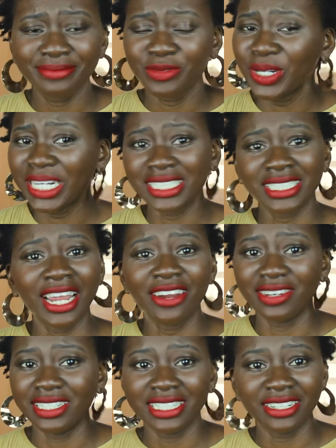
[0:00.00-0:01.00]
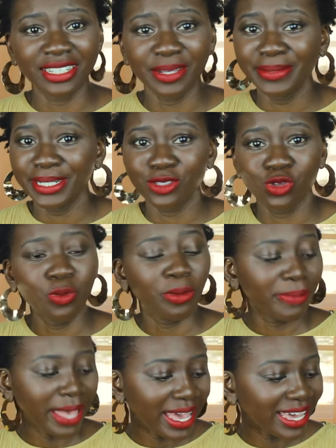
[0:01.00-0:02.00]
We're not shy around here. Give me the super
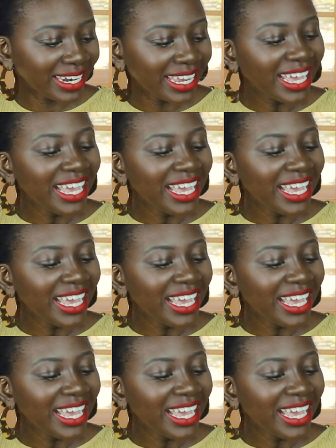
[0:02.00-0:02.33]
pad.